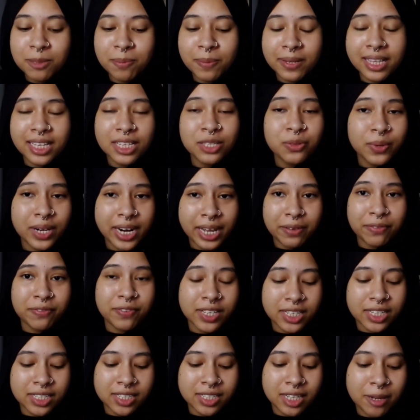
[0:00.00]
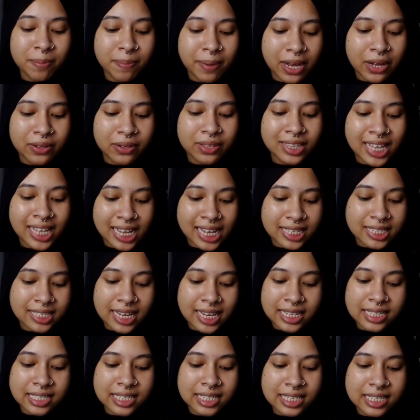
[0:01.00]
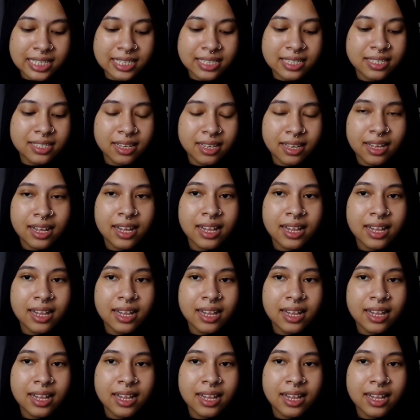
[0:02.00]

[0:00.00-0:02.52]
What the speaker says: but that's what I feel about that sentence.